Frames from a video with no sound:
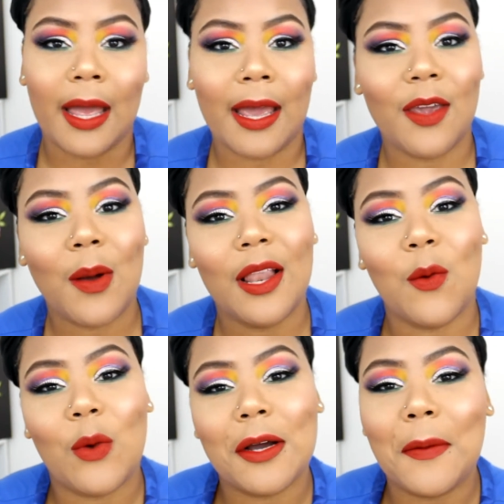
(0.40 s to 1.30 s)
Hey you all,
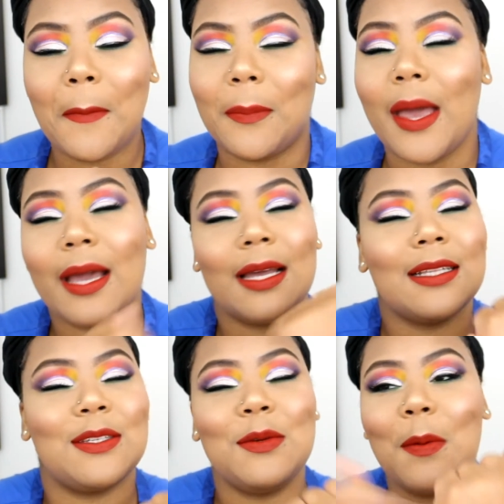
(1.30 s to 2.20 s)
and welcome
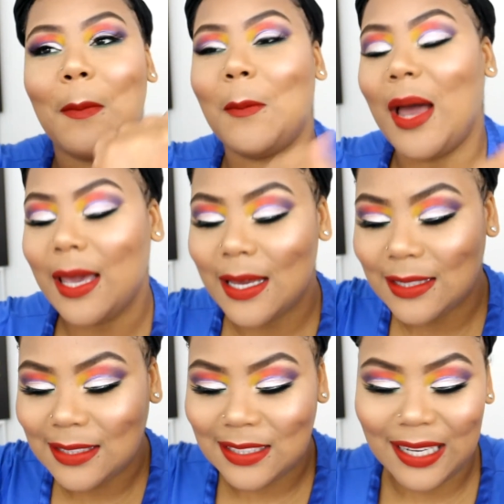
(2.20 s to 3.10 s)
back to my
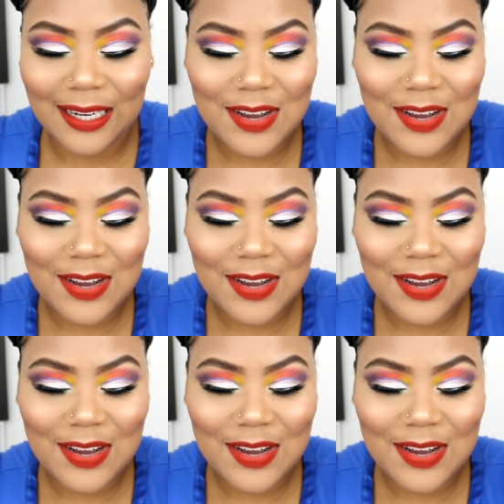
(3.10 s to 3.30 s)
channel.